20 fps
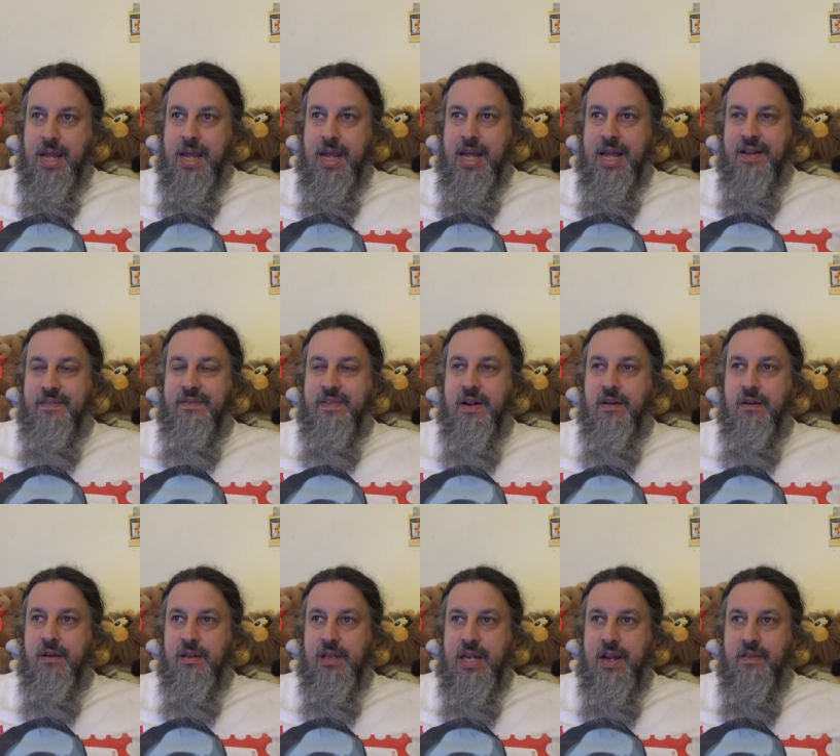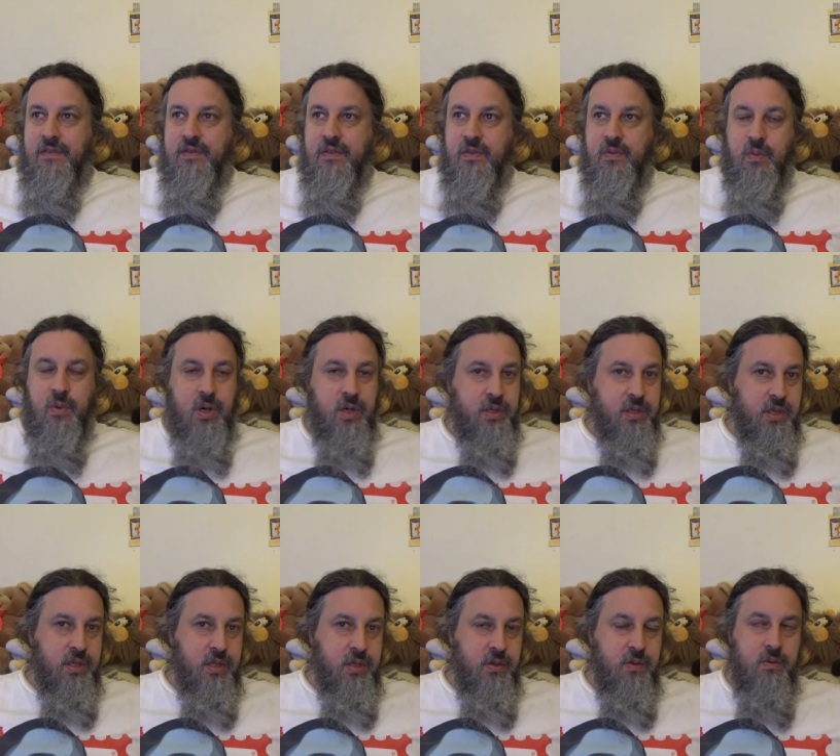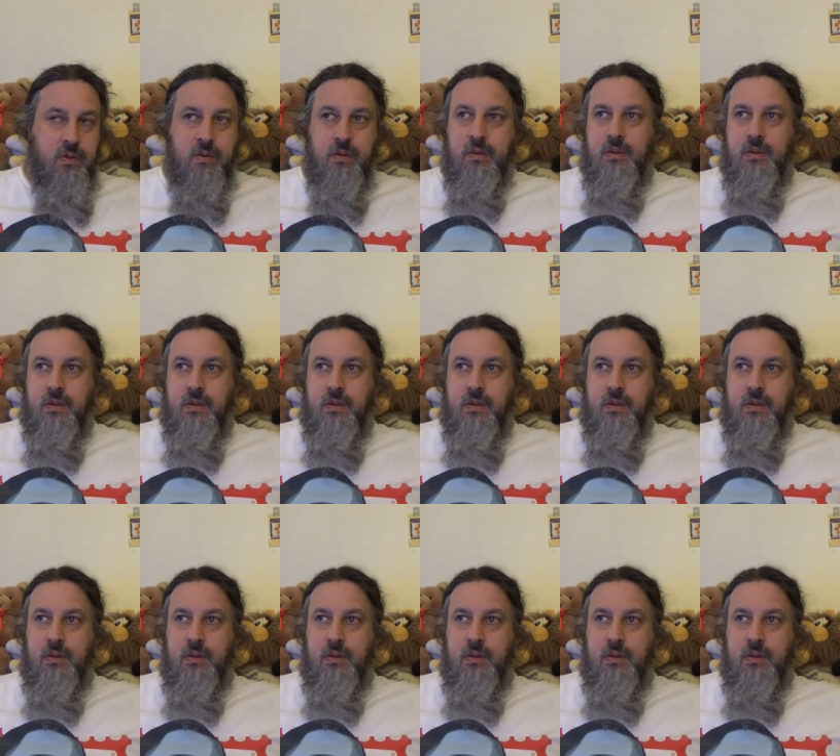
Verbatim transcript: half hour left of work to do.